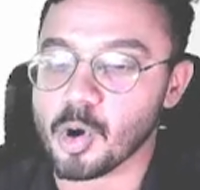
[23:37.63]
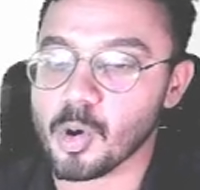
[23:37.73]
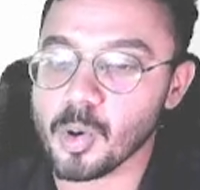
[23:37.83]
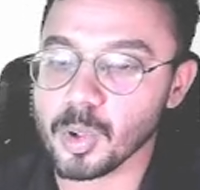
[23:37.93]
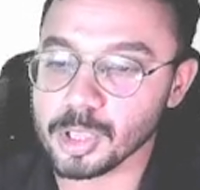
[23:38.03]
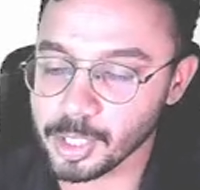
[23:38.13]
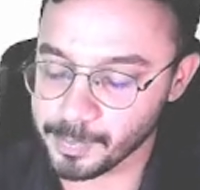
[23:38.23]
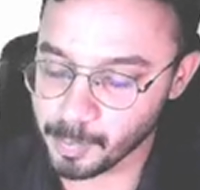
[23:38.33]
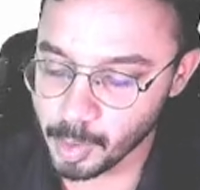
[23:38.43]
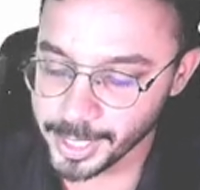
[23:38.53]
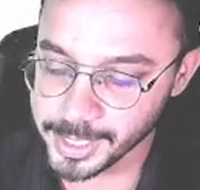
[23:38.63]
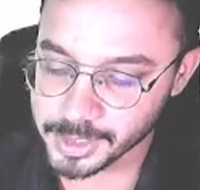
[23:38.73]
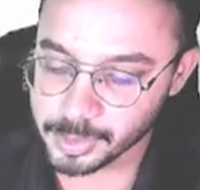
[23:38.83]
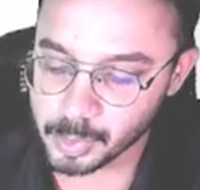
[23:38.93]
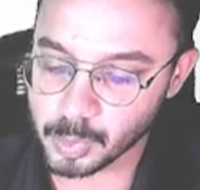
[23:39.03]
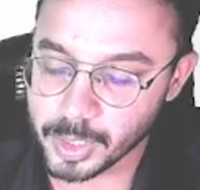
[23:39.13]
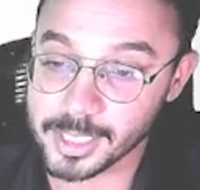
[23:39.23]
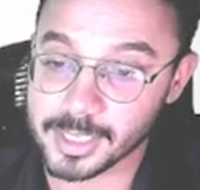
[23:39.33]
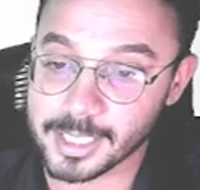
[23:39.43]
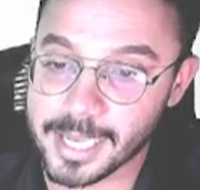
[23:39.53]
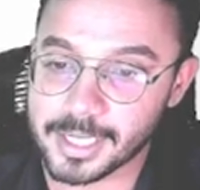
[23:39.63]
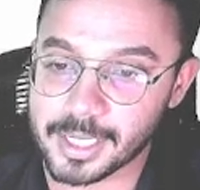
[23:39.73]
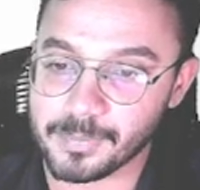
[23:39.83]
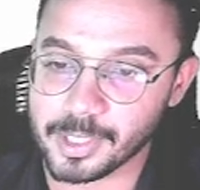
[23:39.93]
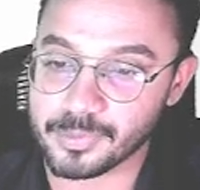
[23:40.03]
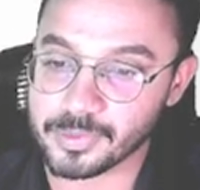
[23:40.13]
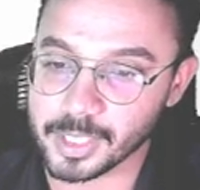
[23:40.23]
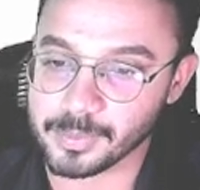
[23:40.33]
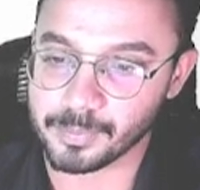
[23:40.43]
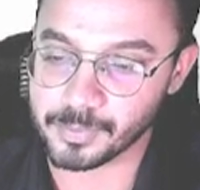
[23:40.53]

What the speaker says: all the points, so look at the diagram carefully,